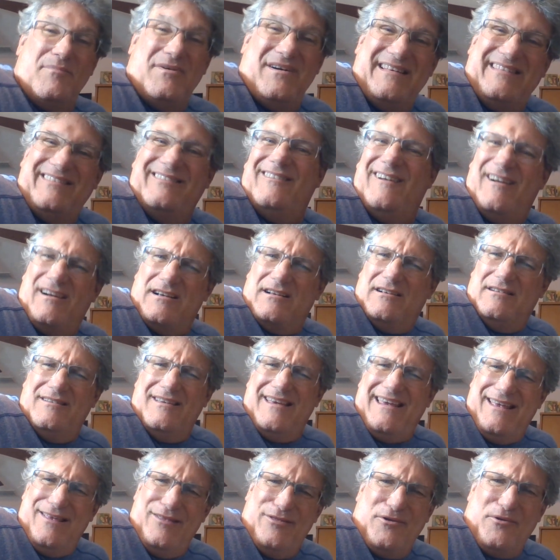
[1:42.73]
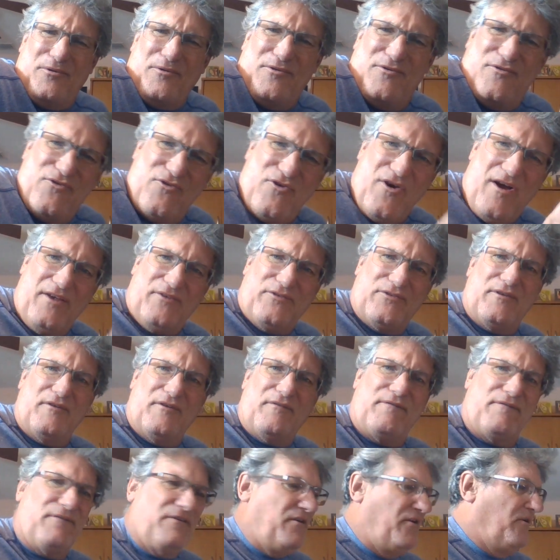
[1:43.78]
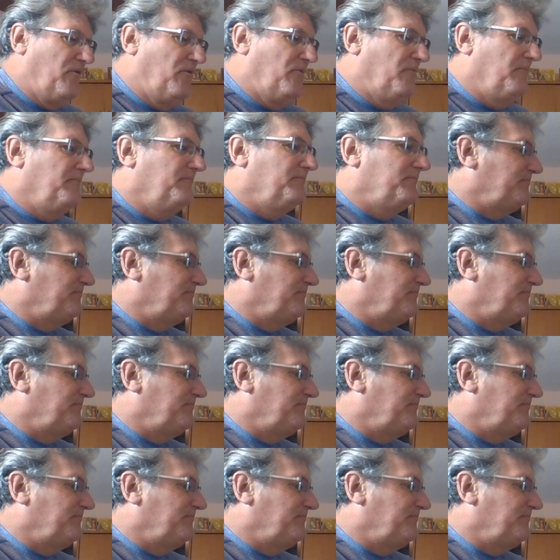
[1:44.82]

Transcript: but luckily they're just a few.